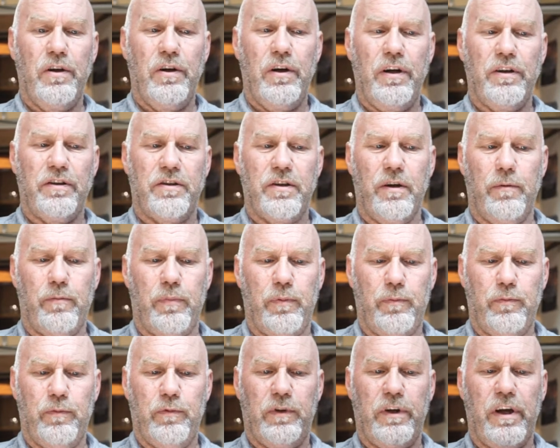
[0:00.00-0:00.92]
In some
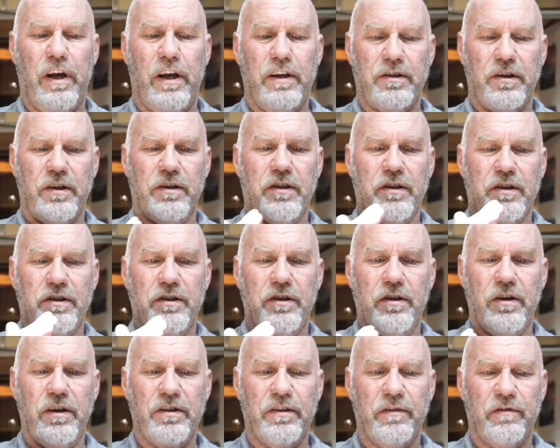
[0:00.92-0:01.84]
cases, a
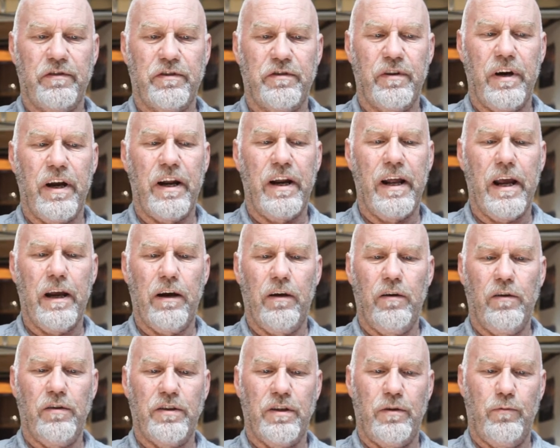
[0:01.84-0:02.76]
series of straight
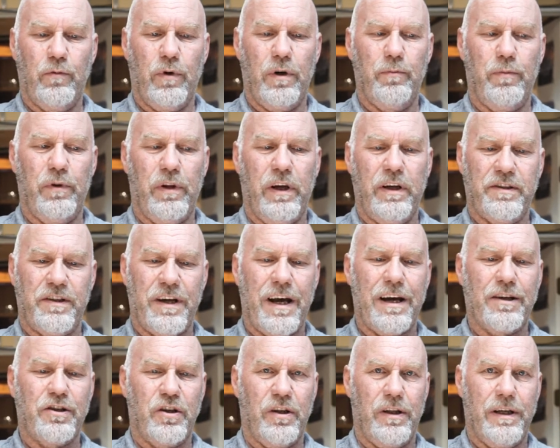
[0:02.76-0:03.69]
angles, in one place
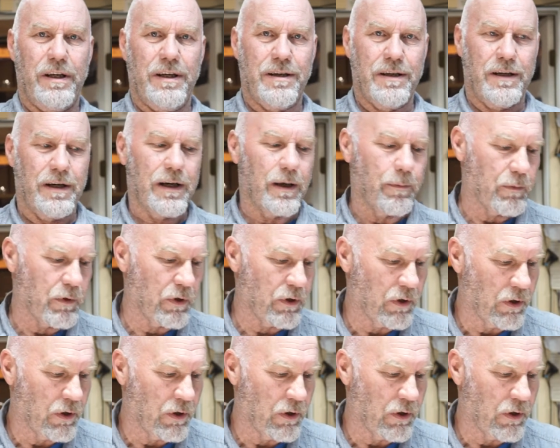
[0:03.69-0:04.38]
actually cupped.